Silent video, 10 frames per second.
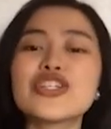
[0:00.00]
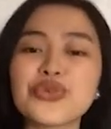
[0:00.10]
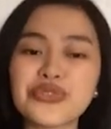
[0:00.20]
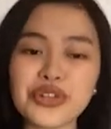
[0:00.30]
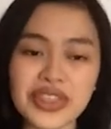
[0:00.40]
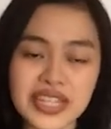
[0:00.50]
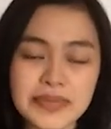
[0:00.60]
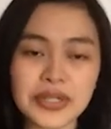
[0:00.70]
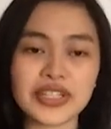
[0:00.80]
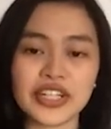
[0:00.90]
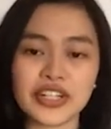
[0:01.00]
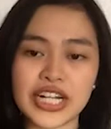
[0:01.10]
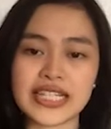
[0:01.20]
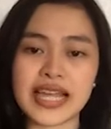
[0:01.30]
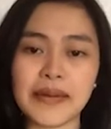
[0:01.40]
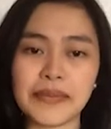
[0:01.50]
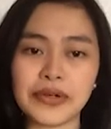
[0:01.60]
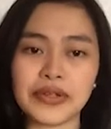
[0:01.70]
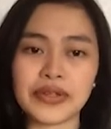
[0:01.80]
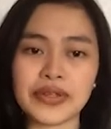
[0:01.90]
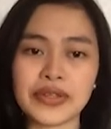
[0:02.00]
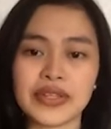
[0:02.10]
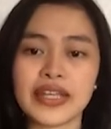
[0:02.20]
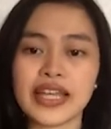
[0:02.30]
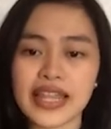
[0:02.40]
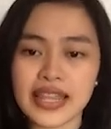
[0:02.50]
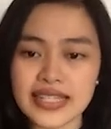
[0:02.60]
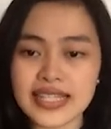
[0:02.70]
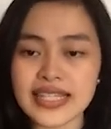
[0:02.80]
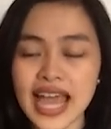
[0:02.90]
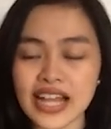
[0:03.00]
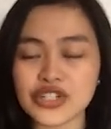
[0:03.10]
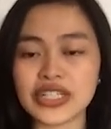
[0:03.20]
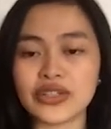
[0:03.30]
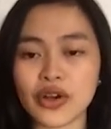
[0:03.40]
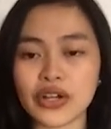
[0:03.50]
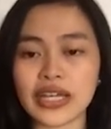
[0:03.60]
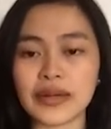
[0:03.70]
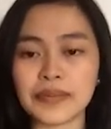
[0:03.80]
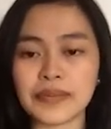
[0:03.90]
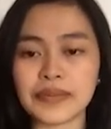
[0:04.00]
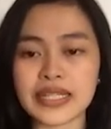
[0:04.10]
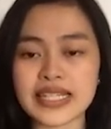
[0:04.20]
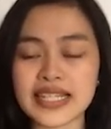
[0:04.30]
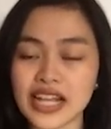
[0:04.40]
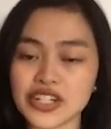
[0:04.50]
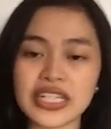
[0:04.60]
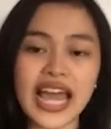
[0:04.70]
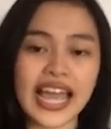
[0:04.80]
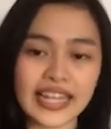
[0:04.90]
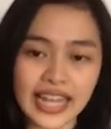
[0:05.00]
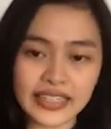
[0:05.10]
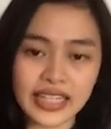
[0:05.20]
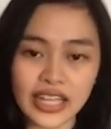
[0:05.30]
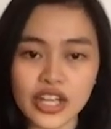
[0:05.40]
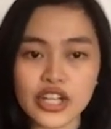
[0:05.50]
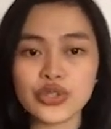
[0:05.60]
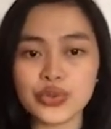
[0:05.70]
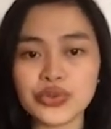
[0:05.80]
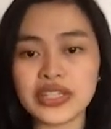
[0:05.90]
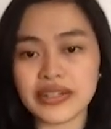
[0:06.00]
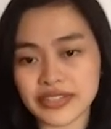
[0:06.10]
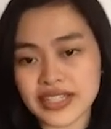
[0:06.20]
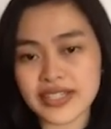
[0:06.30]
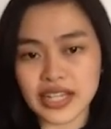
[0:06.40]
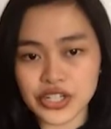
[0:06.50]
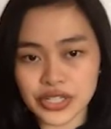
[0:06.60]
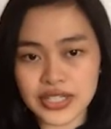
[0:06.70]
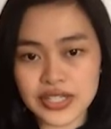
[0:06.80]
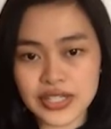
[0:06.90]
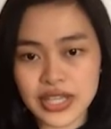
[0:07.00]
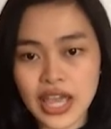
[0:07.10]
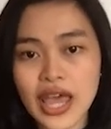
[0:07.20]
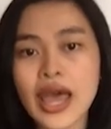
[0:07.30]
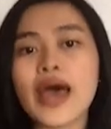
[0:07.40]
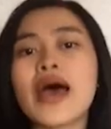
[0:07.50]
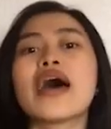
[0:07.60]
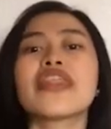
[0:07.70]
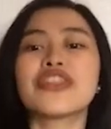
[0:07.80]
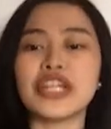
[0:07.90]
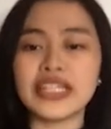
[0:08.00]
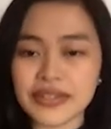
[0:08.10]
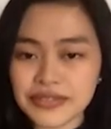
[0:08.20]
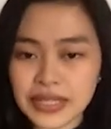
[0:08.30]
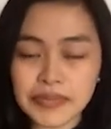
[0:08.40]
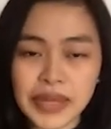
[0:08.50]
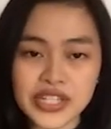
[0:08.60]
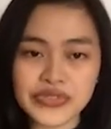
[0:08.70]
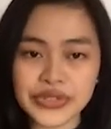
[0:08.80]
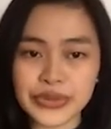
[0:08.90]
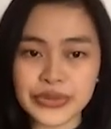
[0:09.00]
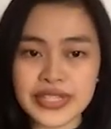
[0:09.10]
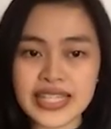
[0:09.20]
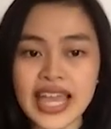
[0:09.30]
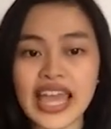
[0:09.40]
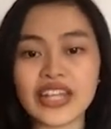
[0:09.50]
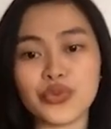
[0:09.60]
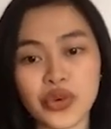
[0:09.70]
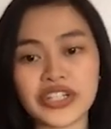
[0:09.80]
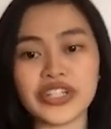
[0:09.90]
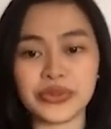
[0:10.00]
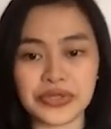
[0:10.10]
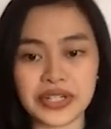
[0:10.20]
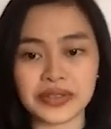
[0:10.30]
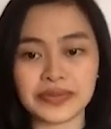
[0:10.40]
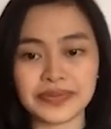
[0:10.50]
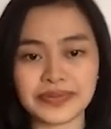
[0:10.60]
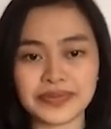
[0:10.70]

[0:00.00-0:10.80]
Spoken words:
So for this particular example, this is actually highlighting 2 different sessions, 3 different page views, and 1 user.